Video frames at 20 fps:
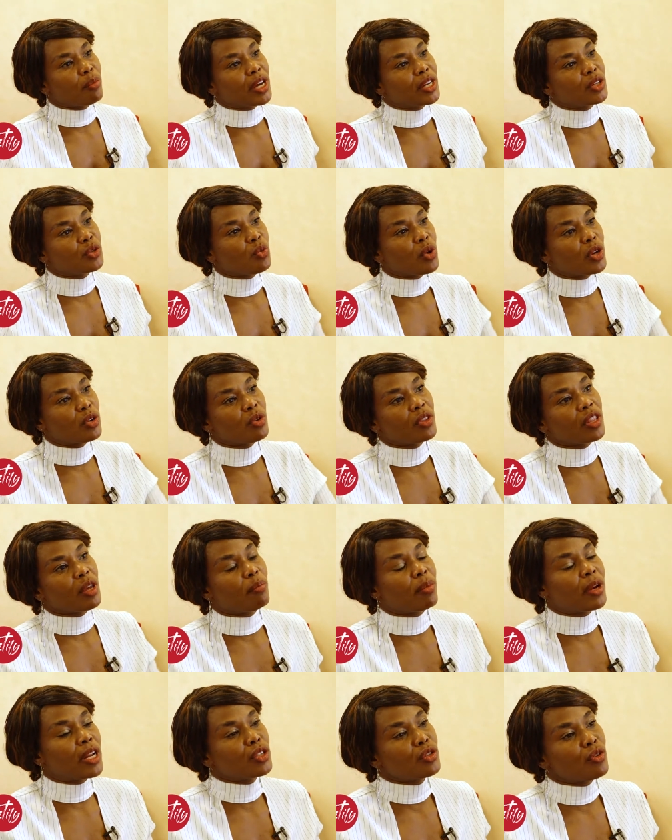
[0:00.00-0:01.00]
And when you're in the
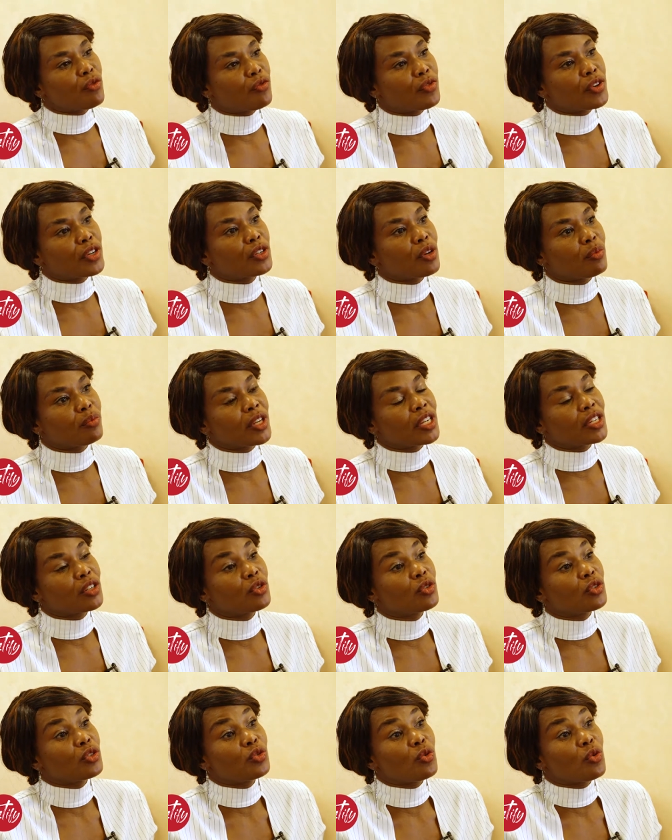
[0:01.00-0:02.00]
place of freedom, then
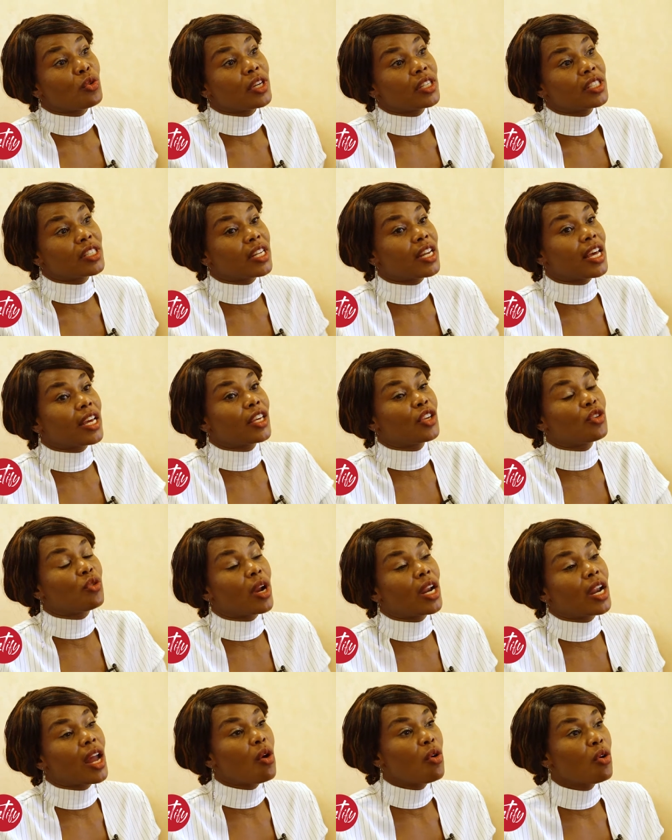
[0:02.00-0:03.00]
it's like you
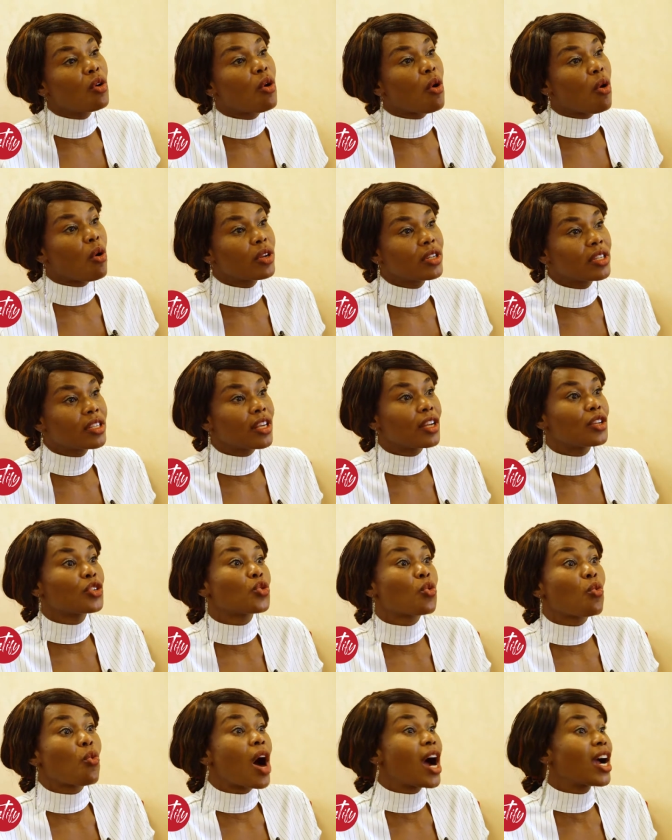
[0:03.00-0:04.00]
allow God then to
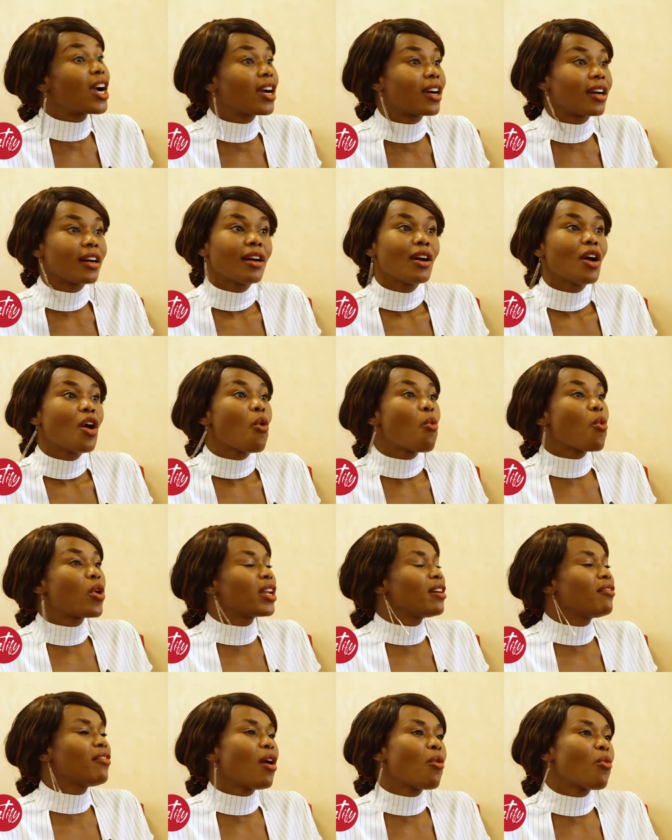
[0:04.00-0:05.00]
work
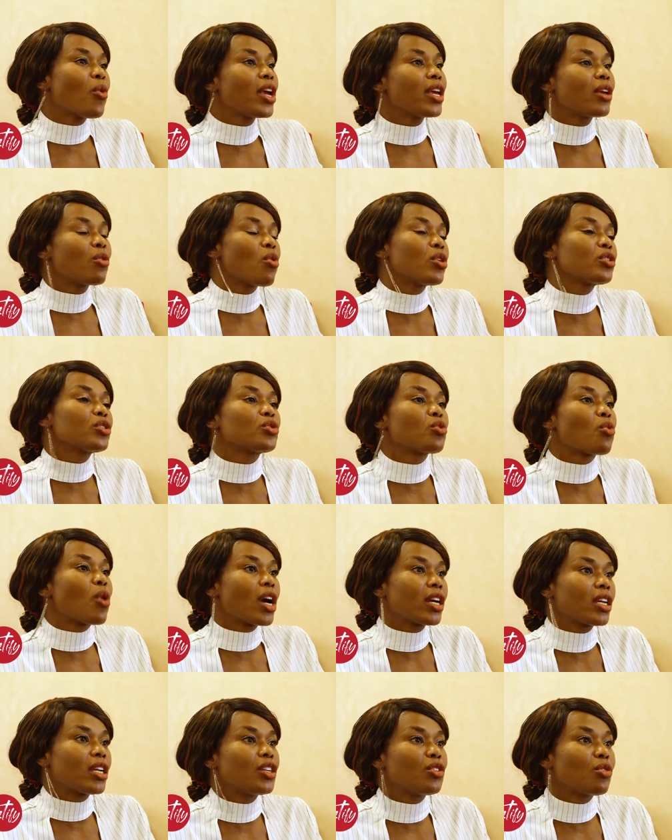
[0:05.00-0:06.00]
whatever way he wants to
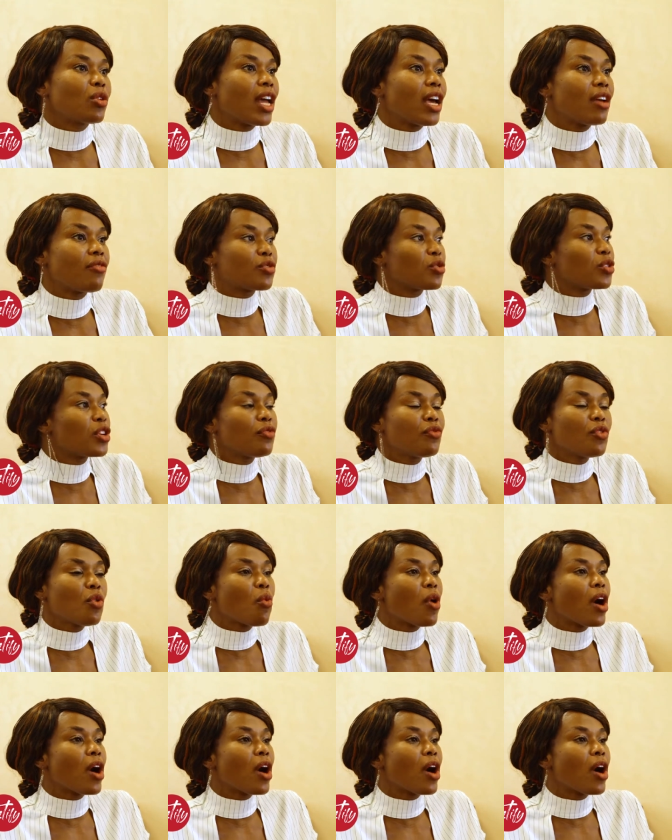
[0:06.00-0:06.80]
work in your life, to give you